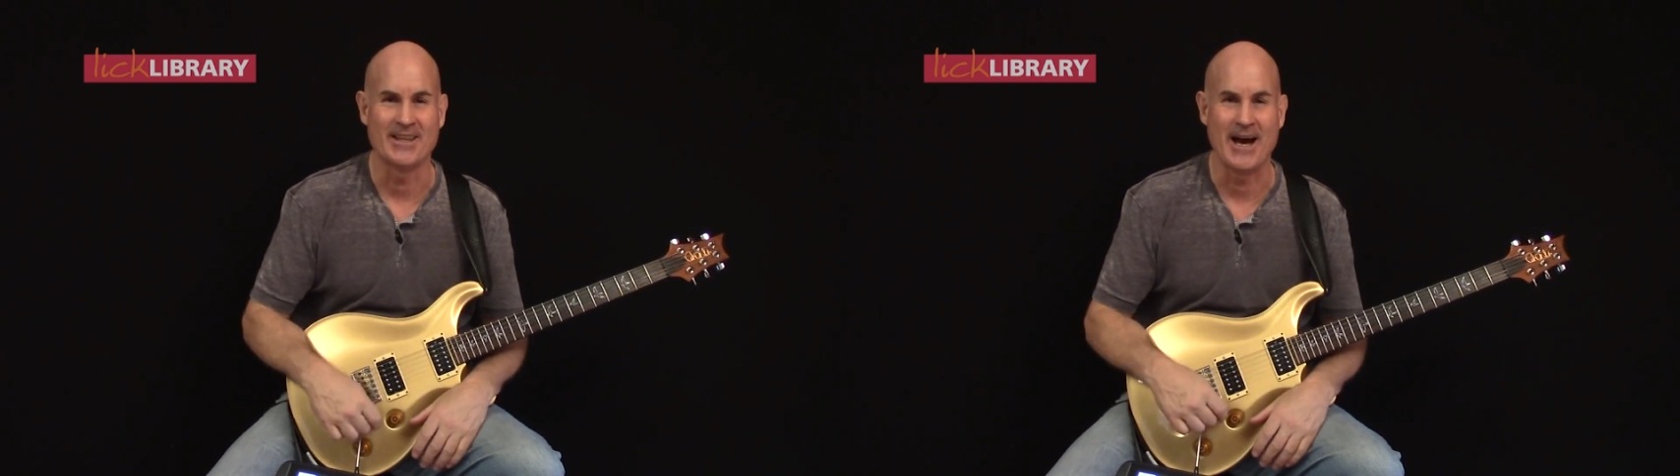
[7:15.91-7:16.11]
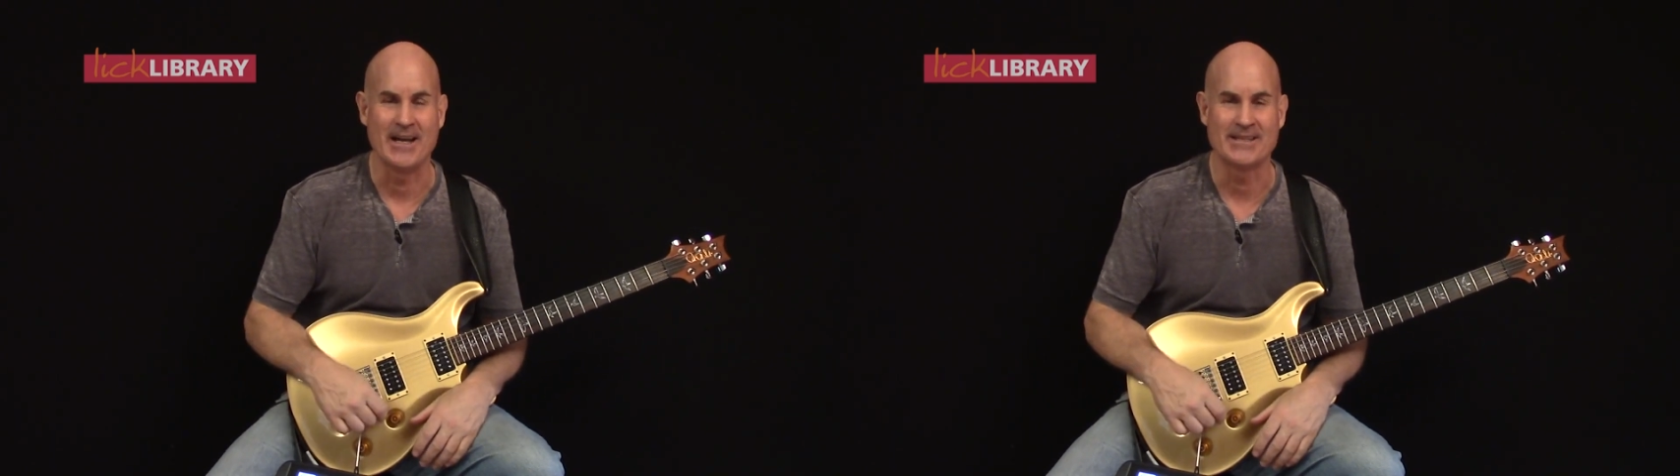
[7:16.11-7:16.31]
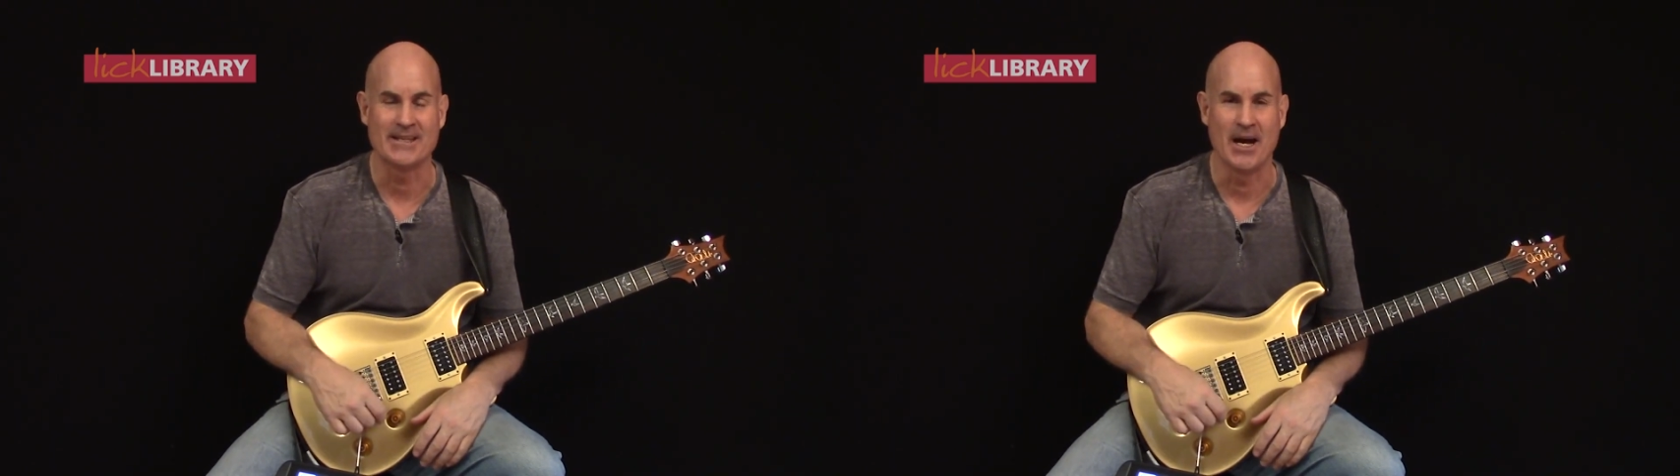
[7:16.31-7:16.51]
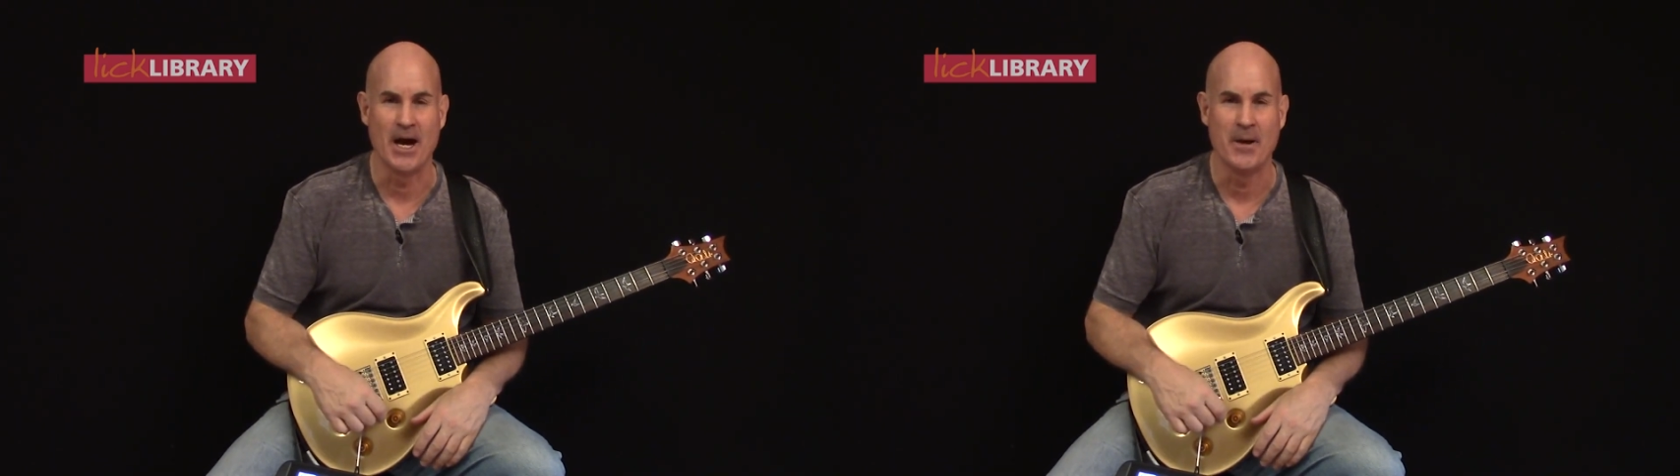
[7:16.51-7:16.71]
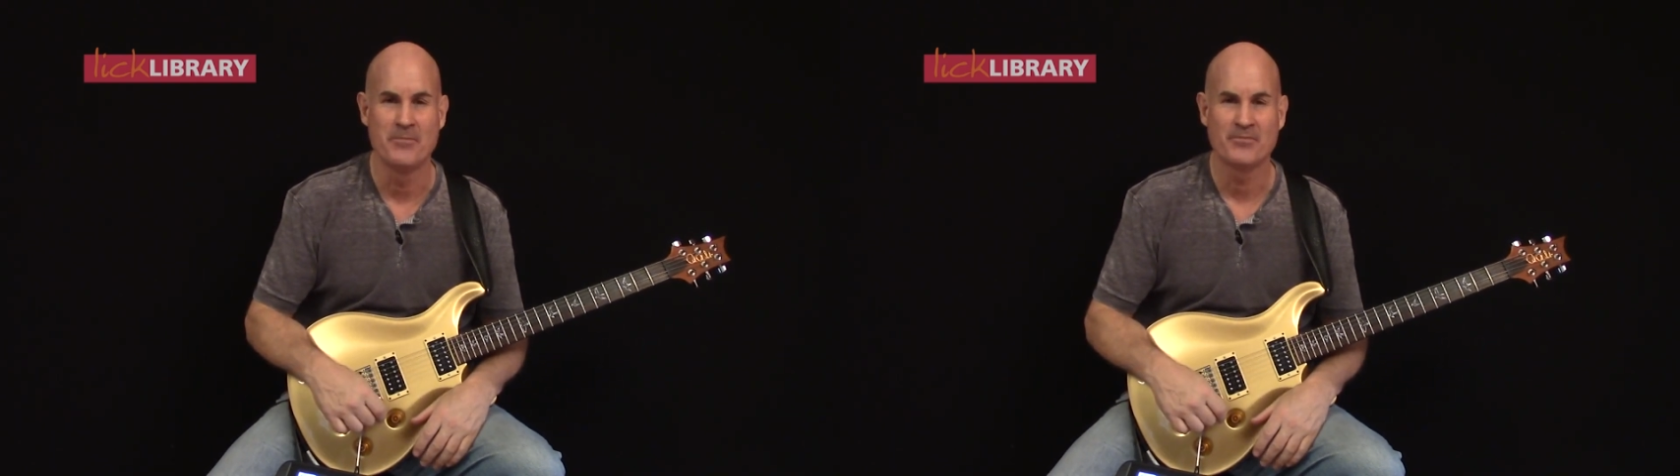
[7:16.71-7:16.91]
that
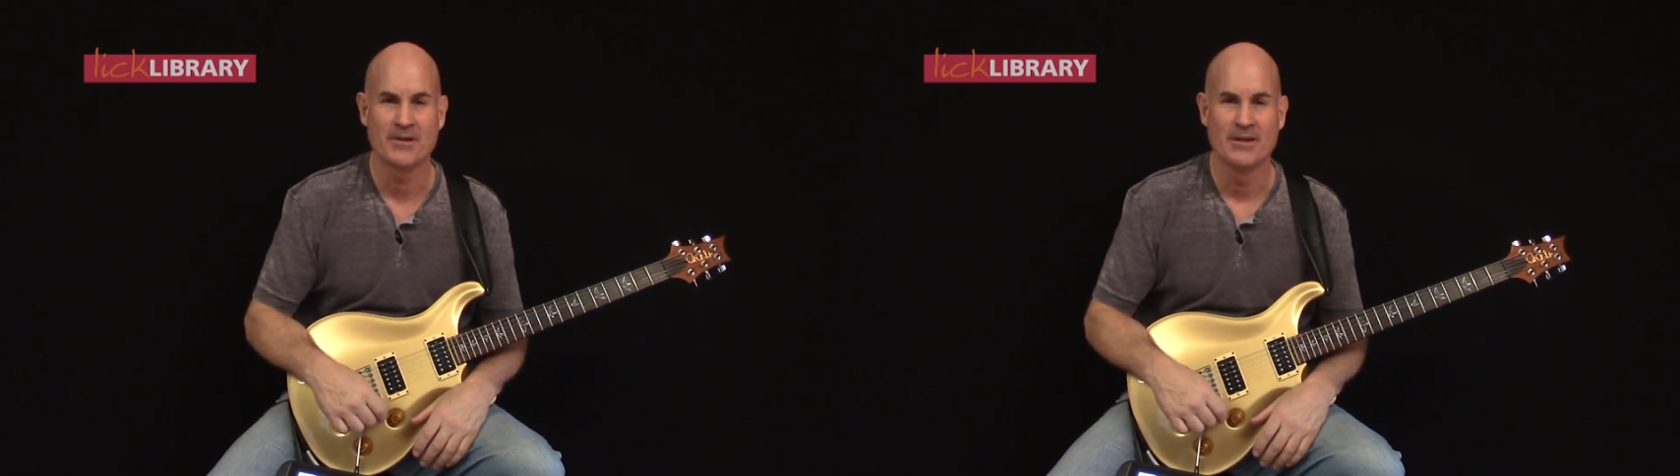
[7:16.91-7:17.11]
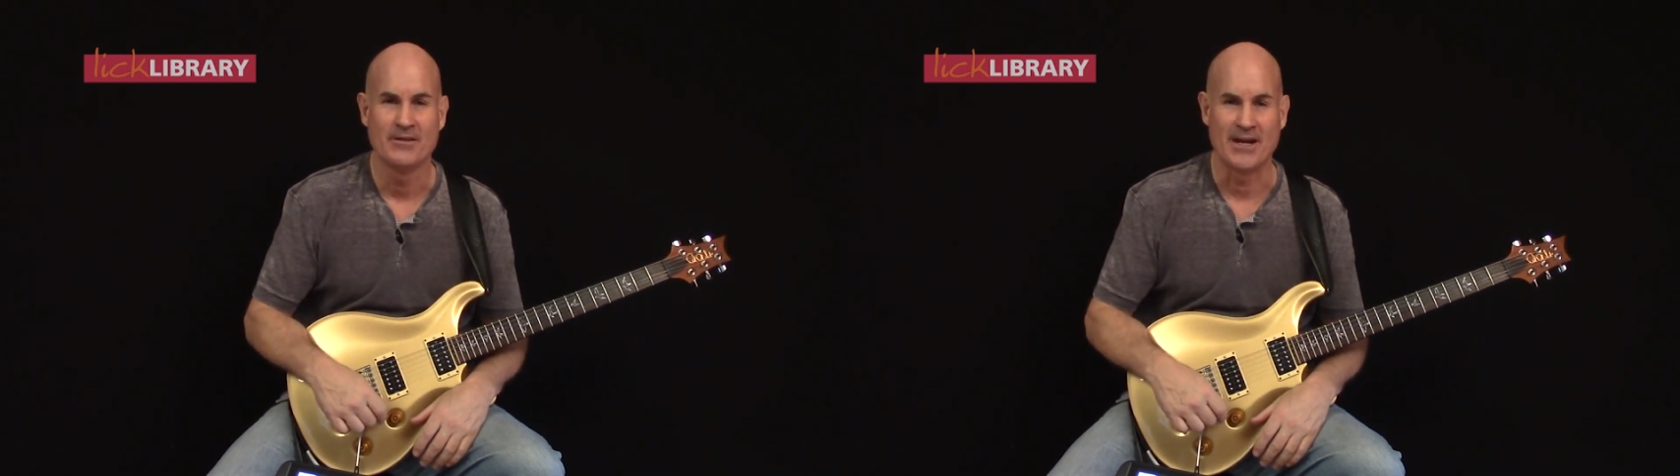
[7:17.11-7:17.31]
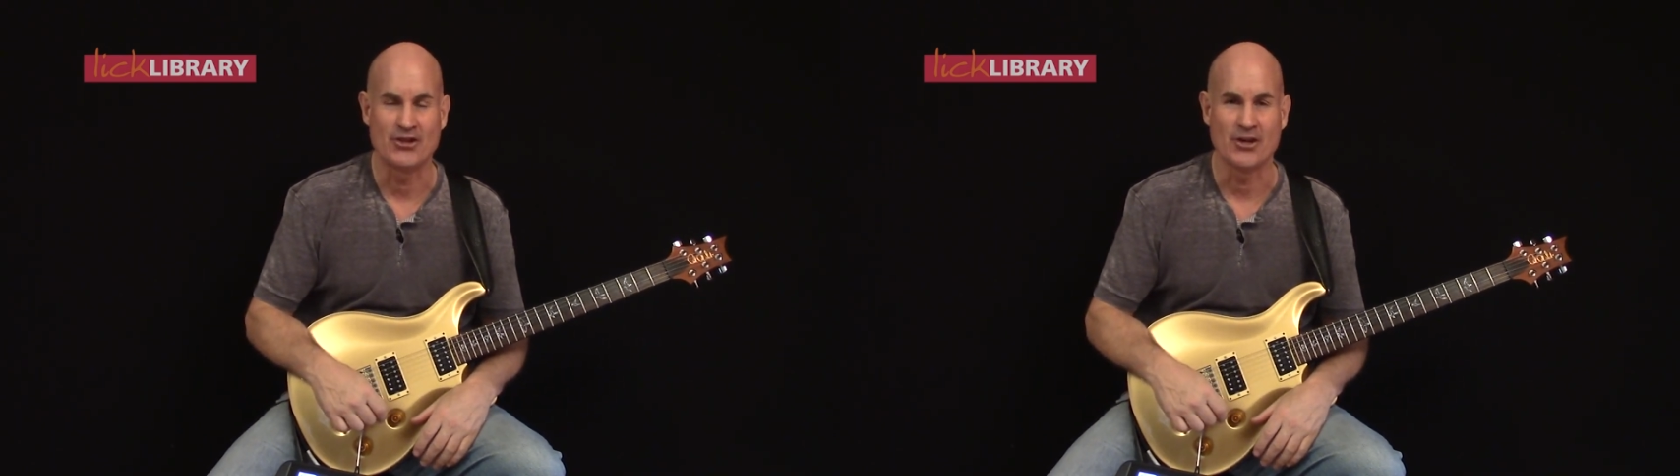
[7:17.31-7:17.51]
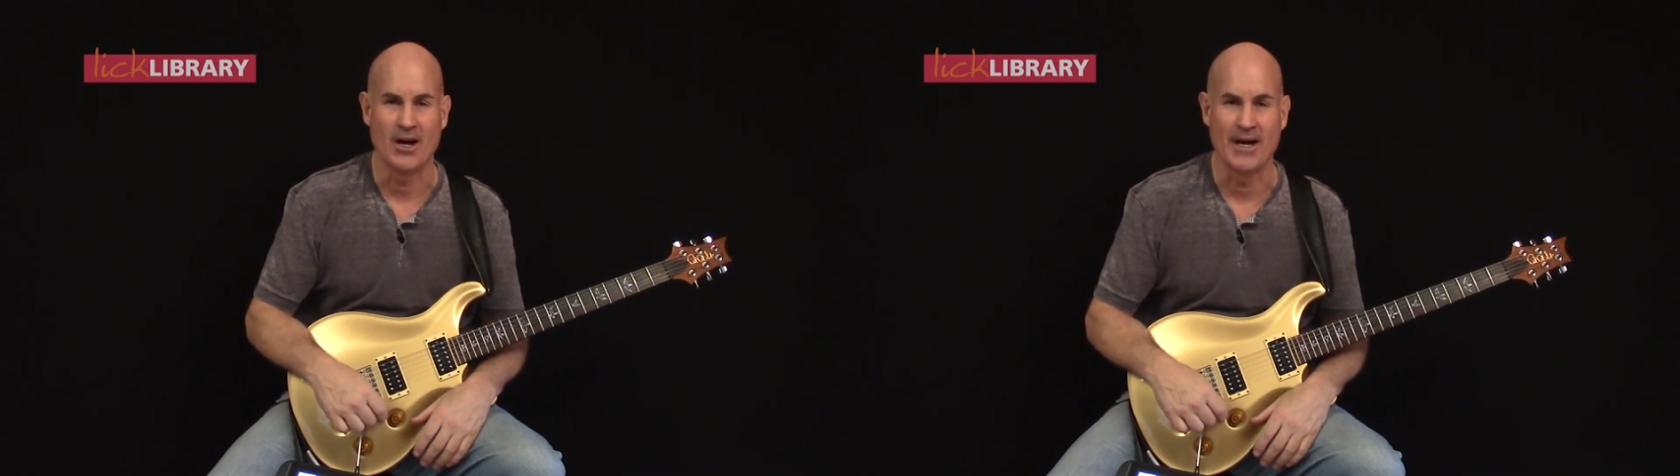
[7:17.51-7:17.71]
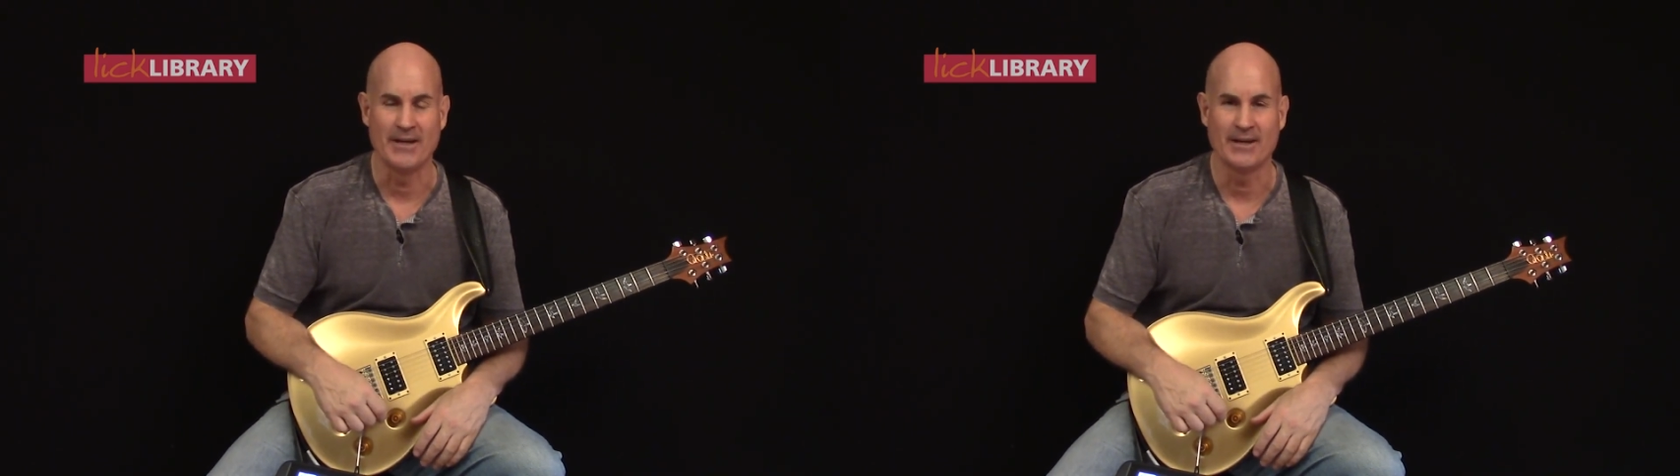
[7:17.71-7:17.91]

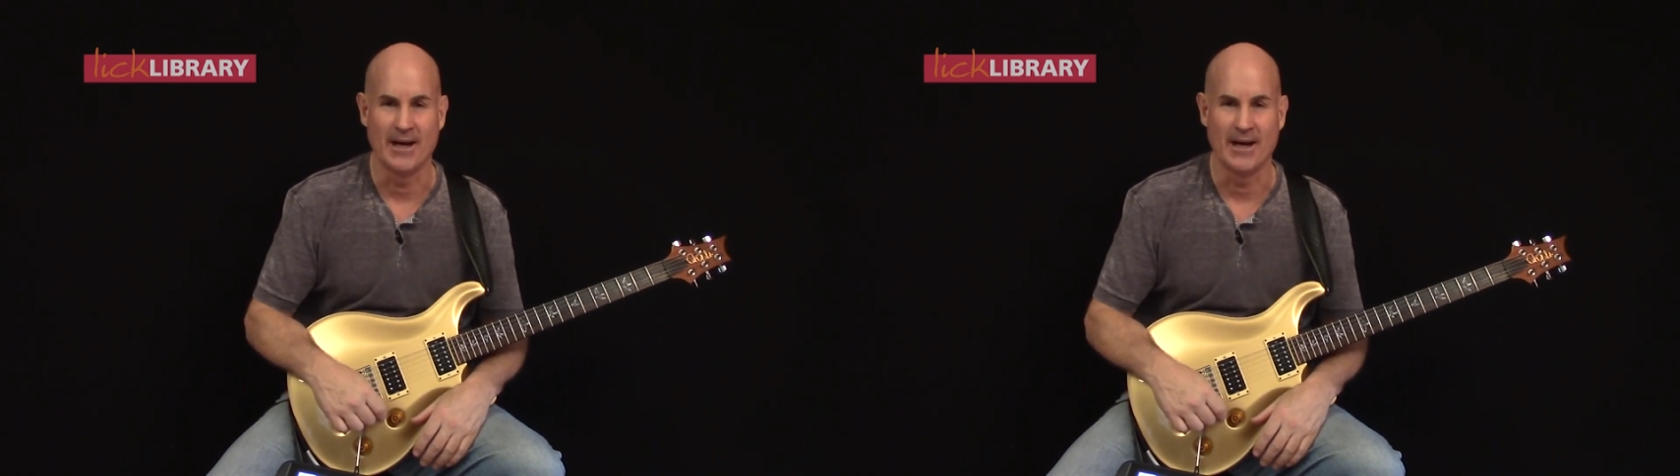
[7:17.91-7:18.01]
triad